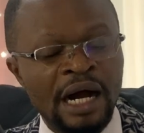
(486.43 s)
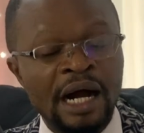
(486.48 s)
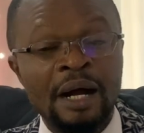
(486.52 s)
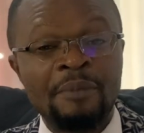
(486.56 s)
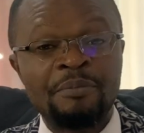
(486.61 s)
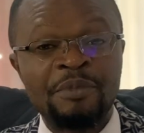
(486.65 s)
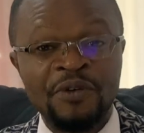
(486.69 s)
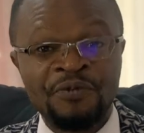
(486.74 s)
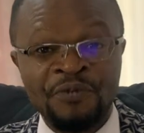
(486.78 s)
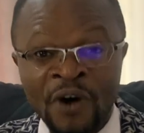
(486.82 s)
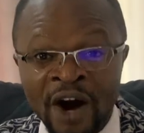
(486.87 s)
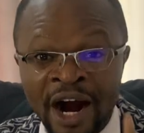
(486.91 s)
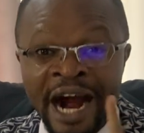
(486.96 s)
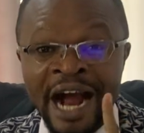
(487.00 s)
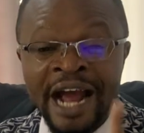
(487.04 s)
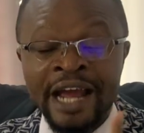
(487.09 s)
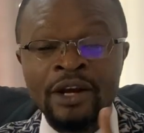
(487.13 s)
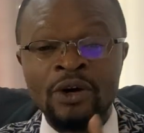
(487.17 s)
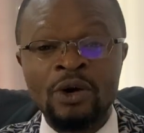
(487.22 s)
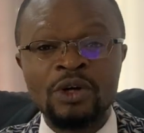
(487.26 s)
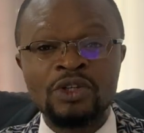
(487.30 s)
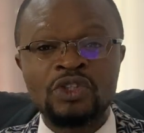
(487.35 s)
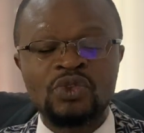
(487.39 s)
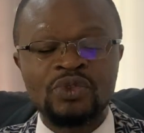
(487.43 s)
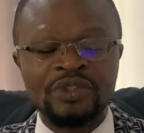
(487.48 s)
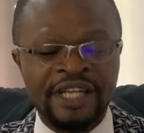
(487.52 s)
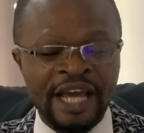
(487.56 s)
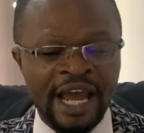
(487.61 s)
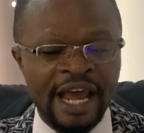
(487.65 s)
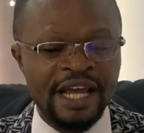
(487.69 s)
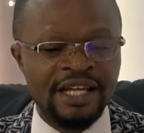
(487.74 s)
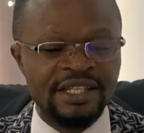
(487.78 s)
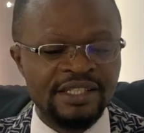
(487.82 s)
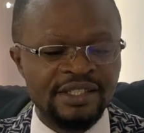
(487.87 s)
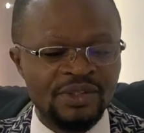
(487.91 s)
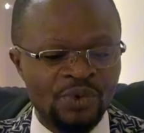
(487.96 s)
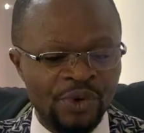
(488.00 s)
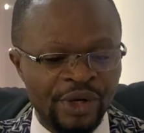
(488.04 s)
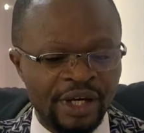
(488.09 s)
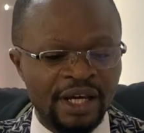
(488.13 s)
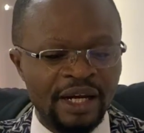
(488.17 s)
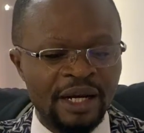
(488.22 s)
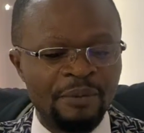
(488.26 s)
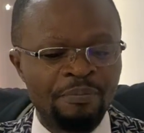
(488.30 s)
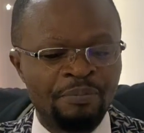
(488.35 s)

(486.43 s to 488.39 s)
Before I go to Gent, quickly,